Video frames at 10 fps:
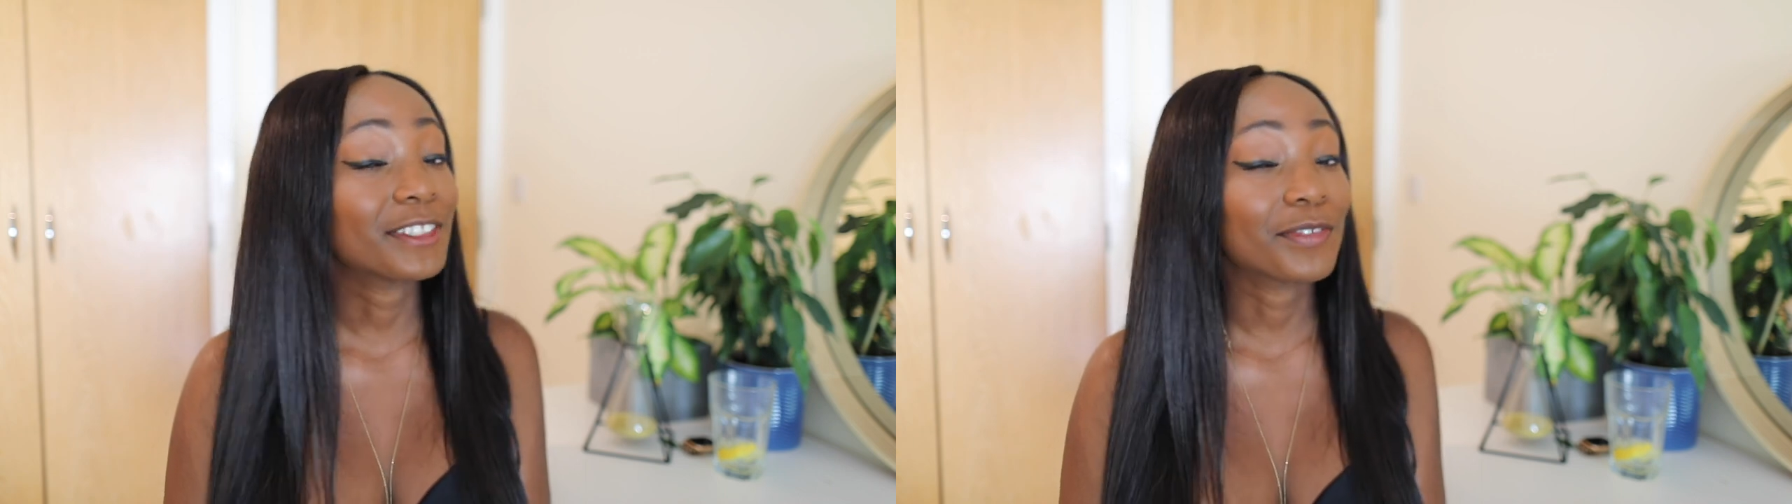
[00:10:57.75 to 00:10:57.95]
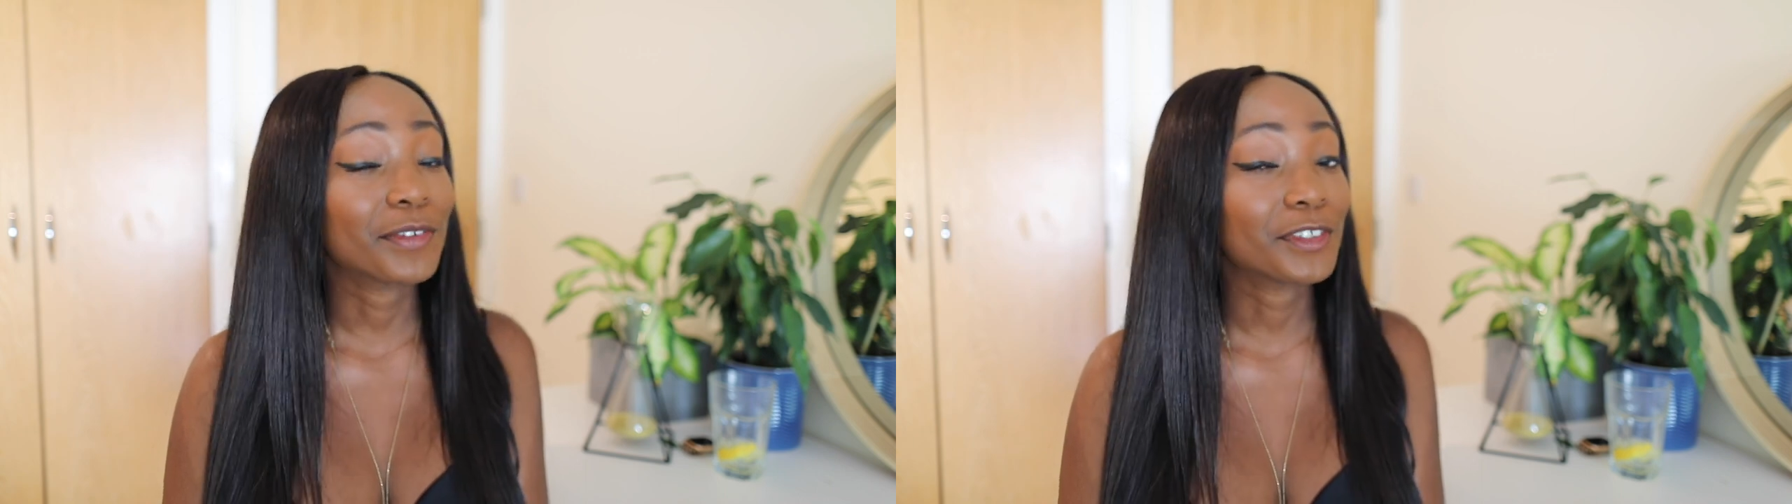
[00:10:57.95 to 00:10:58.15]

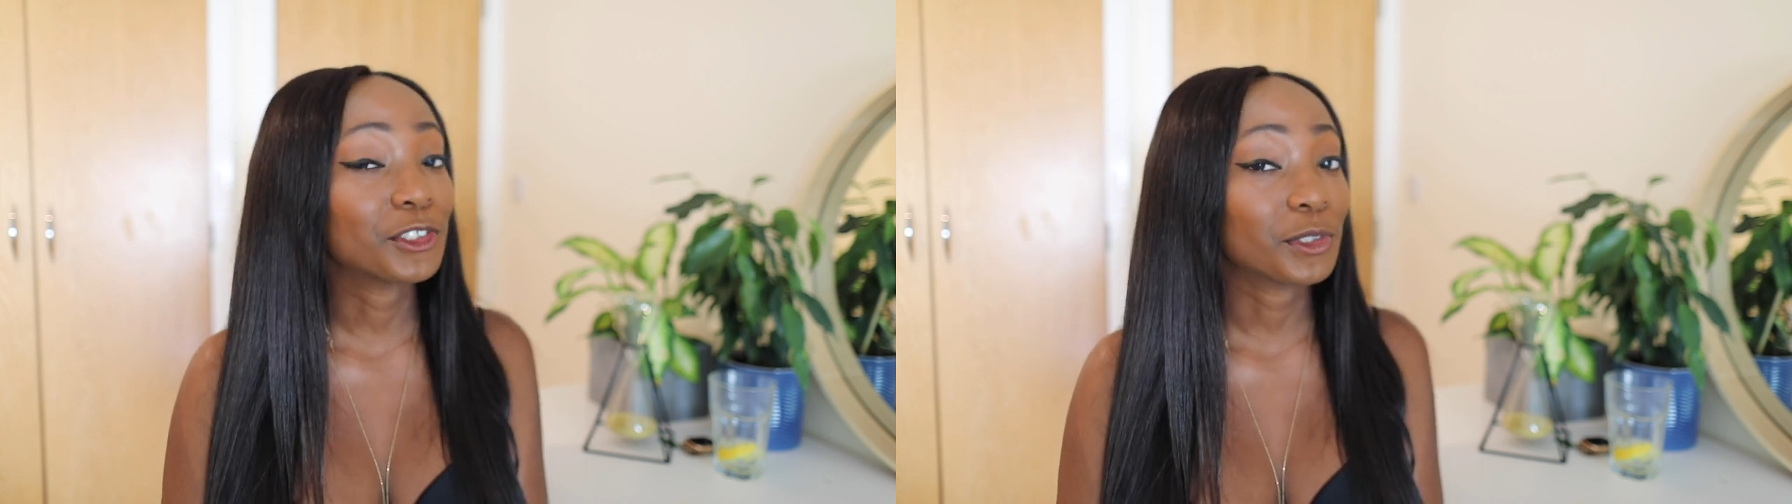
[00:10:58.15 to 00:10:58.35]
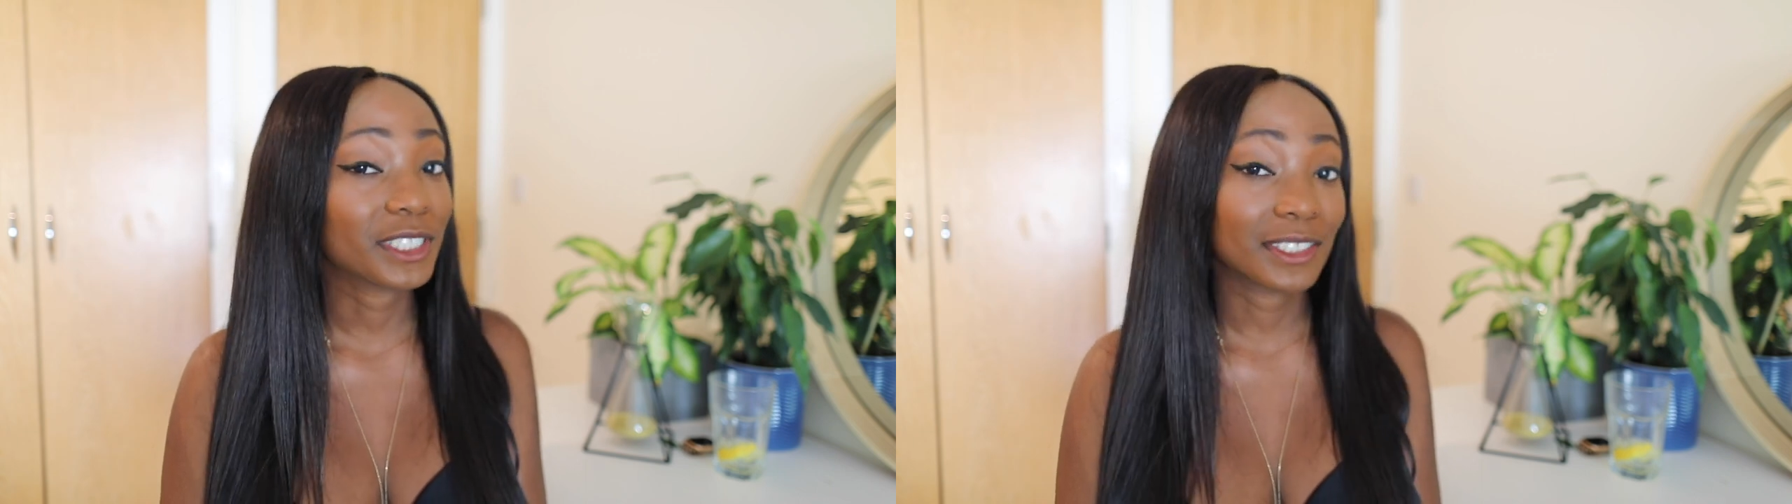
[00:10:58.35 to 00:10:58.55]
If you've
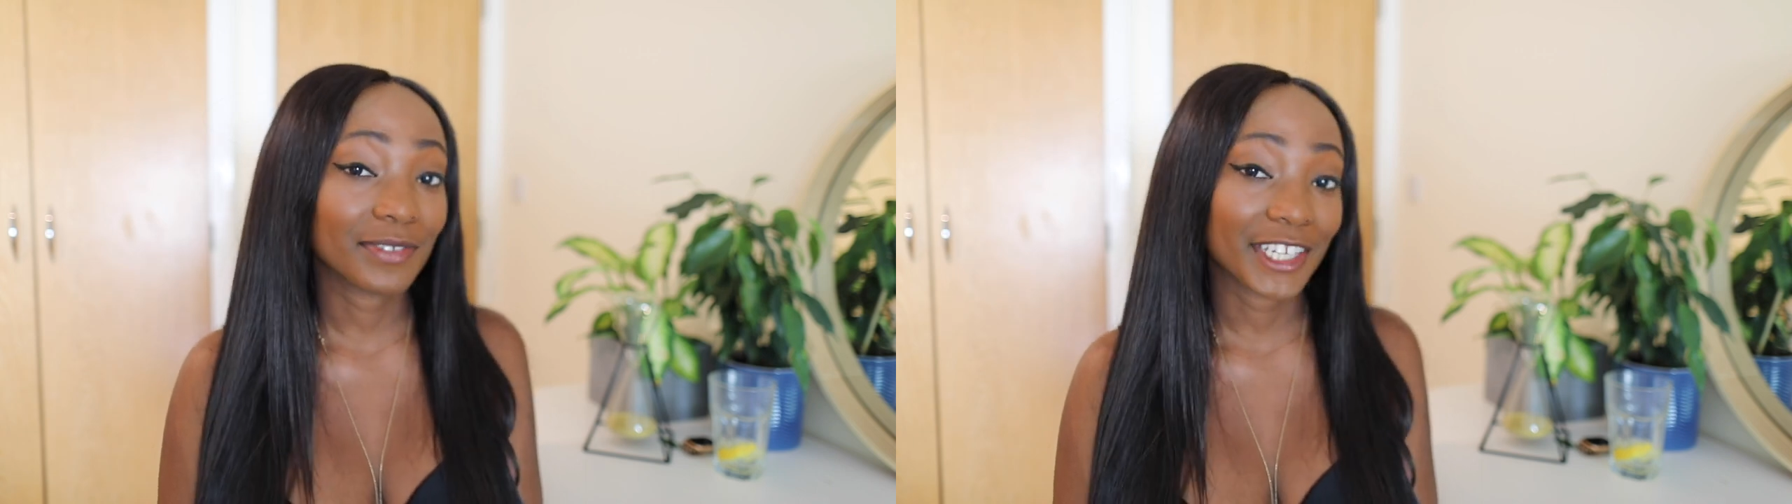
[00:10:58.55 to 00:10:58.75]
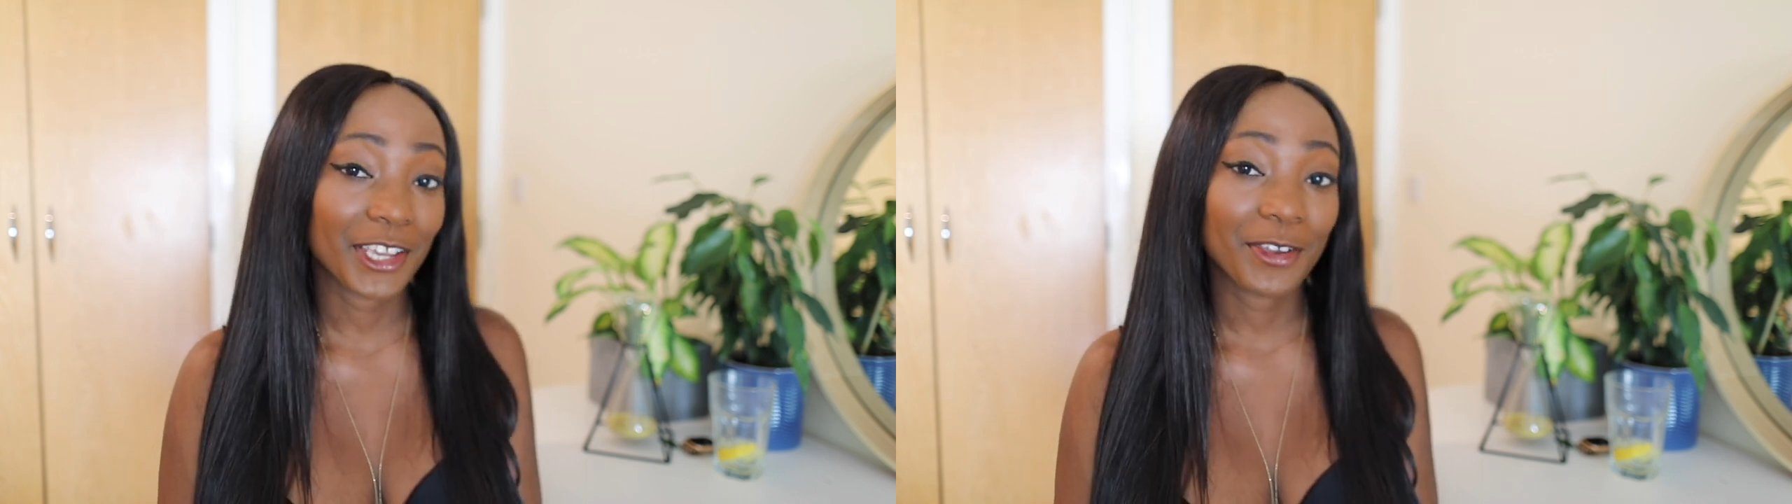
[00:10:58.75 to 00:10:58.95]
enjoyed this
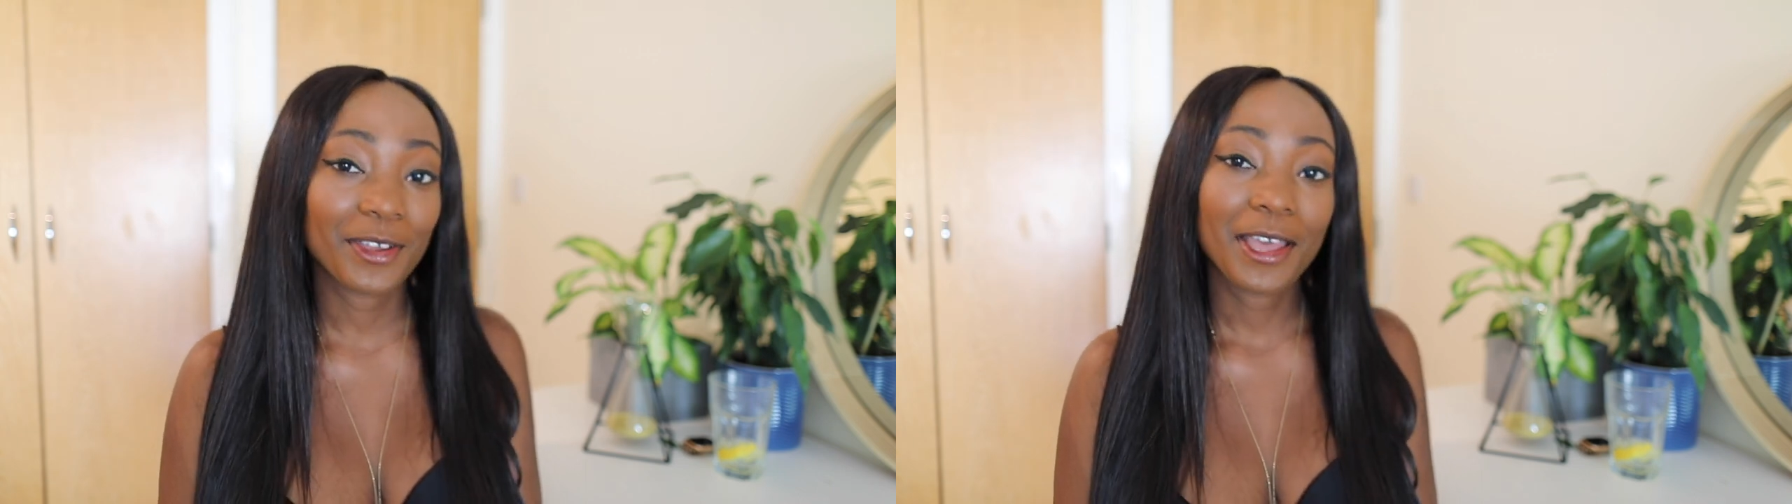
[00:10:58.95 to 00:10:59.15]
video,